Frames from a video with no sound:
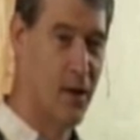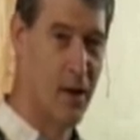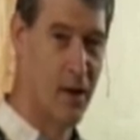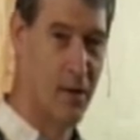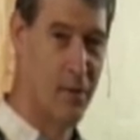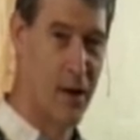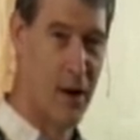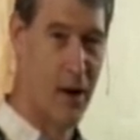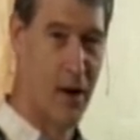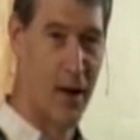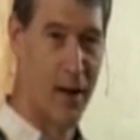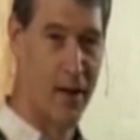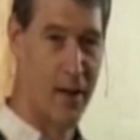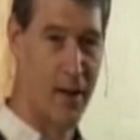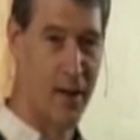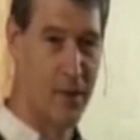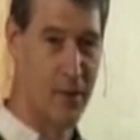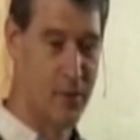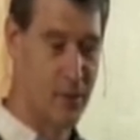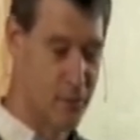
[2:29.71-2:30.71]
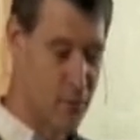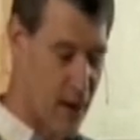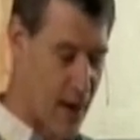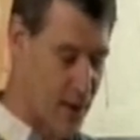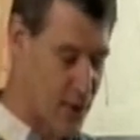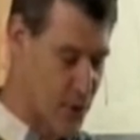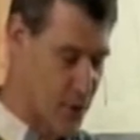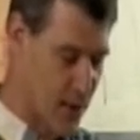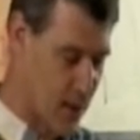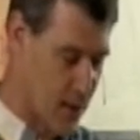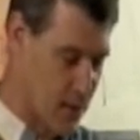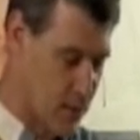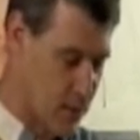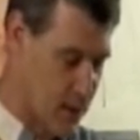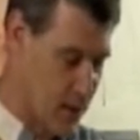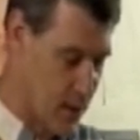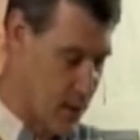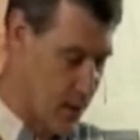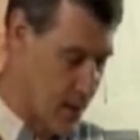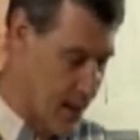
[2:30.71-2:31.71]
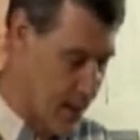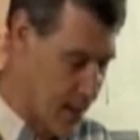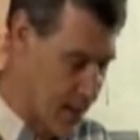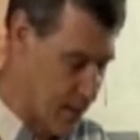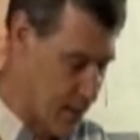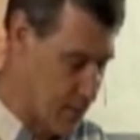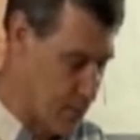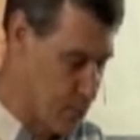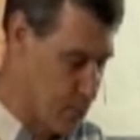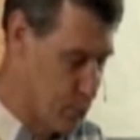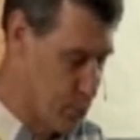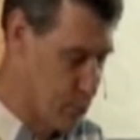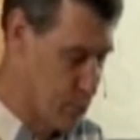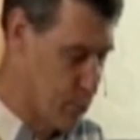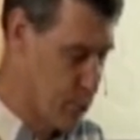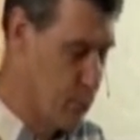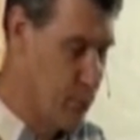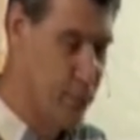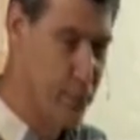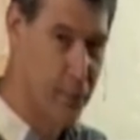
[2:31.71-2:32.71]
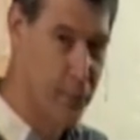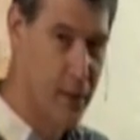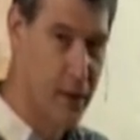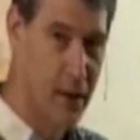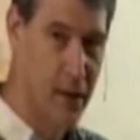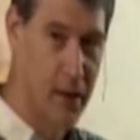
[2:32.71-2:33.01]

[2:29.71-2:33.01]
of our ideas of rationality and proof